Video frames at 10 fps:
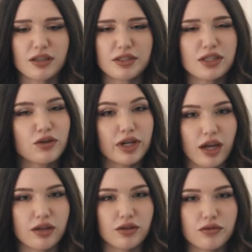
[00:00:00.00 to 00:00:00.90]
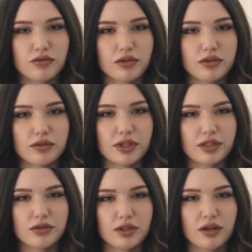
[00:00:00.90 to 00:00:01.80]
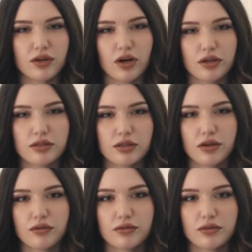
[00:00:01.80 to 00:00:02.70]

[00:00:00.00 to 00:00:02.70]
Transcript: I say creative. I okay. do a lot of art stuff.